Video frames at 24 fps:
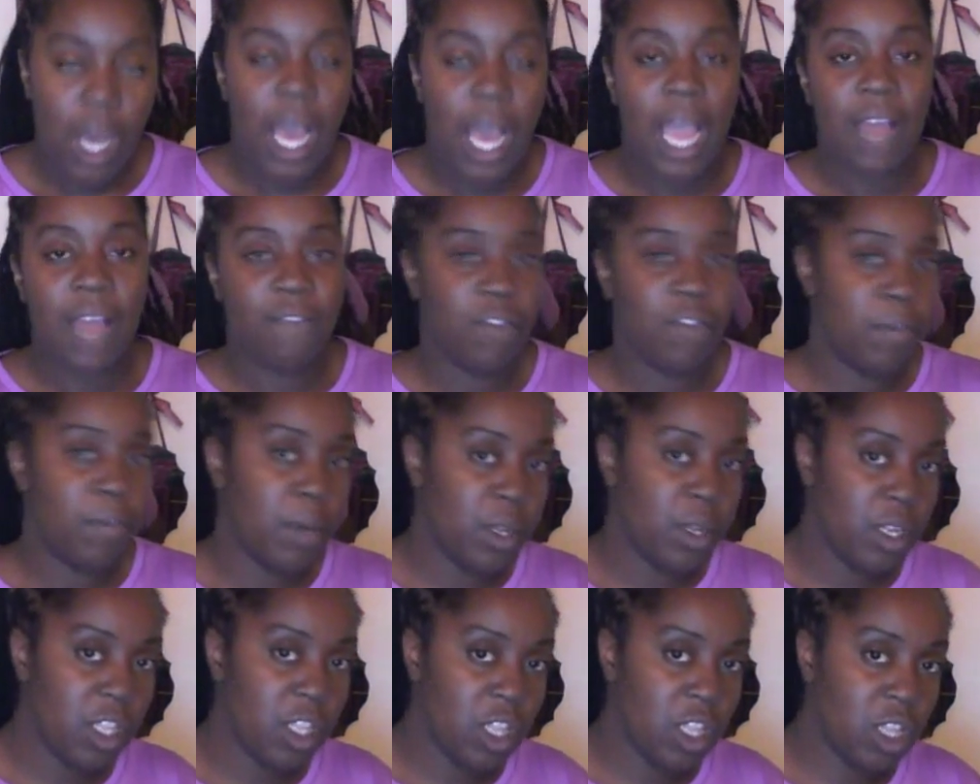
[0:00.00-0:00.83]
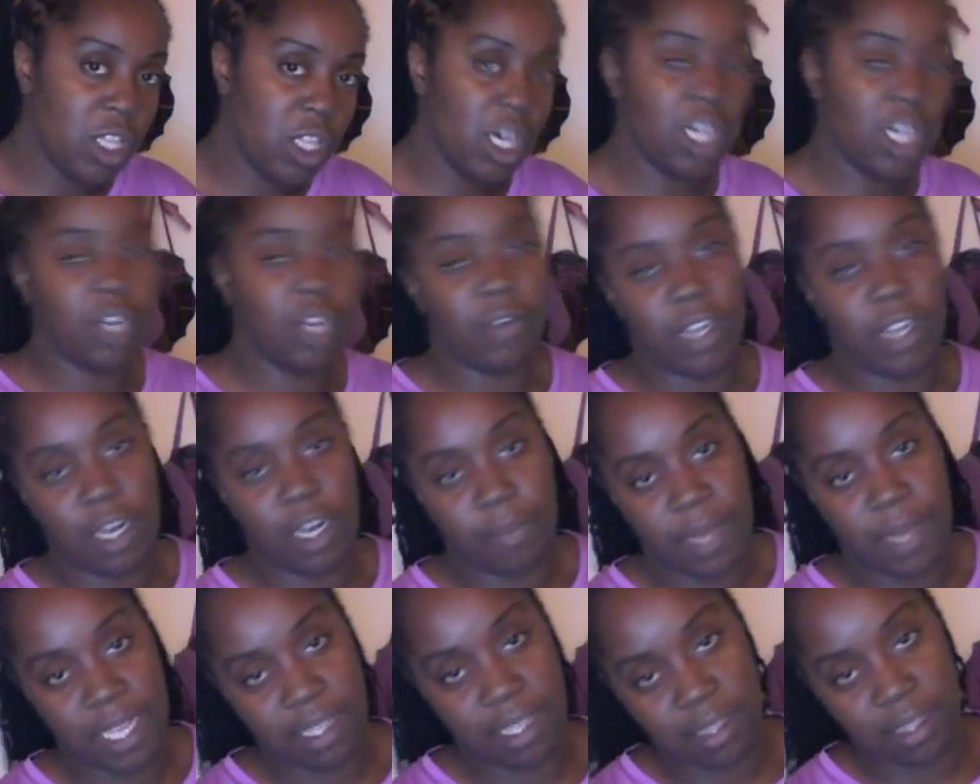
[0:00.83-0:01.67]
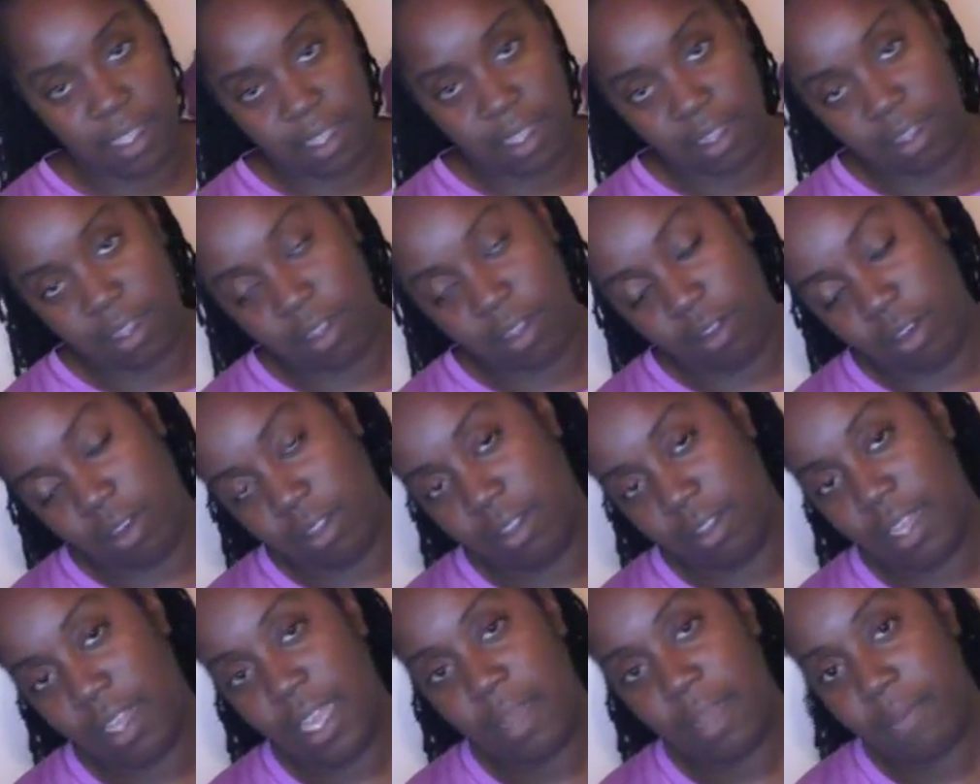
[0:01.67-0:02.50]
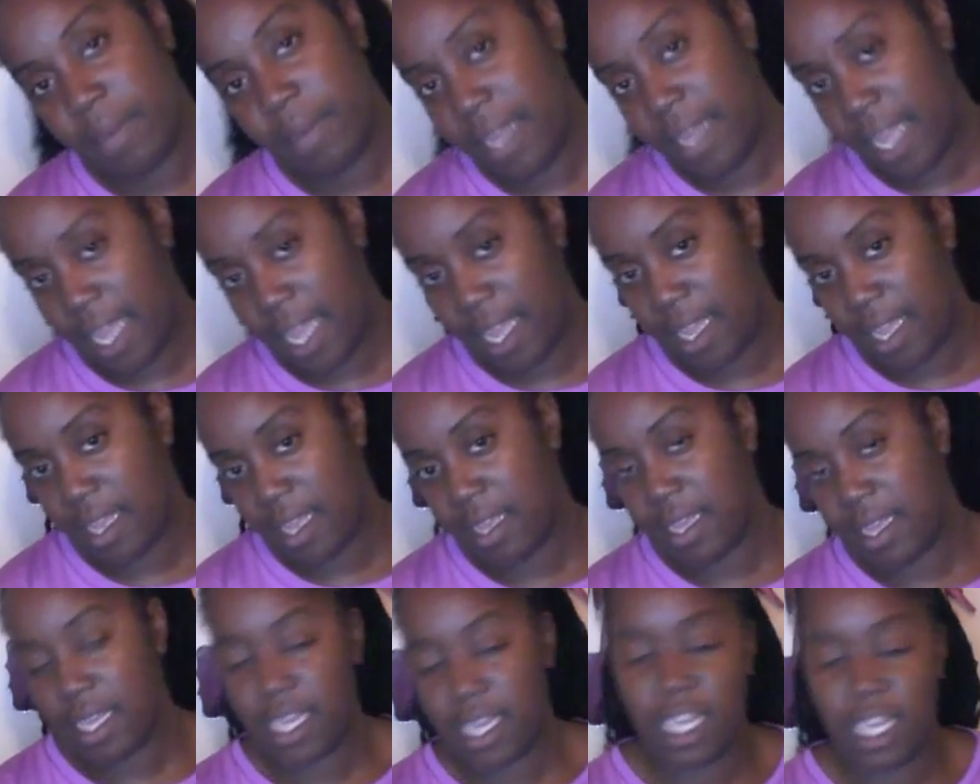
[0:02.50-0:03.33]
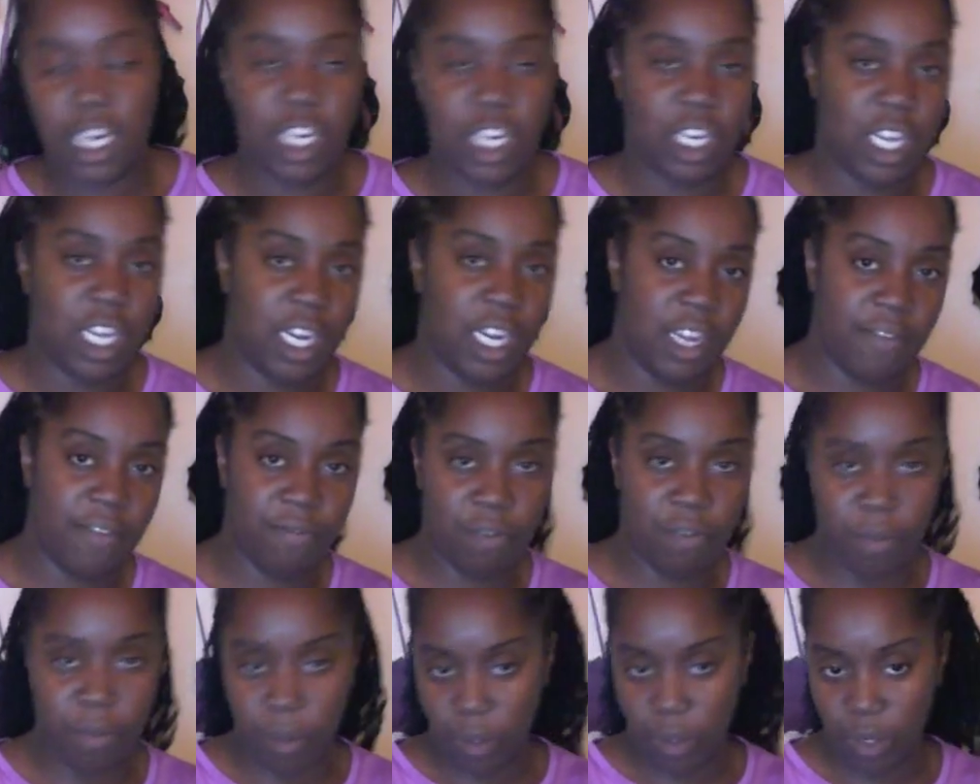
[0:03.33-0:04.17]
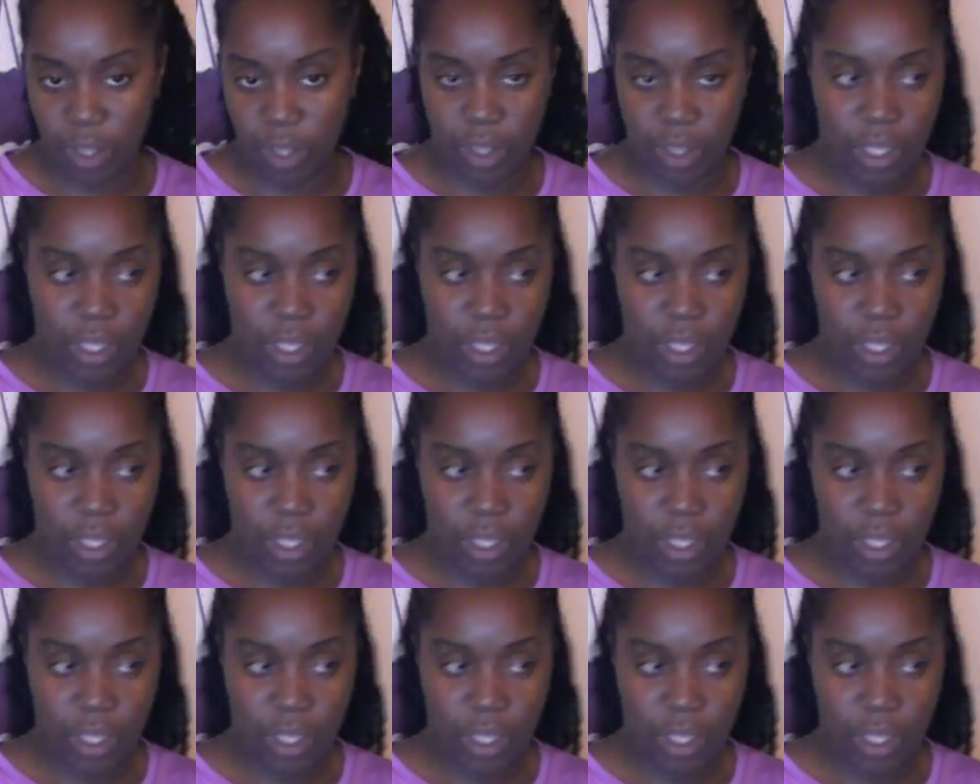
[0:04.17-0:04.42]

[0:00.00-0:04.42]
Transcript: every month on a regular basis on the same day each and every month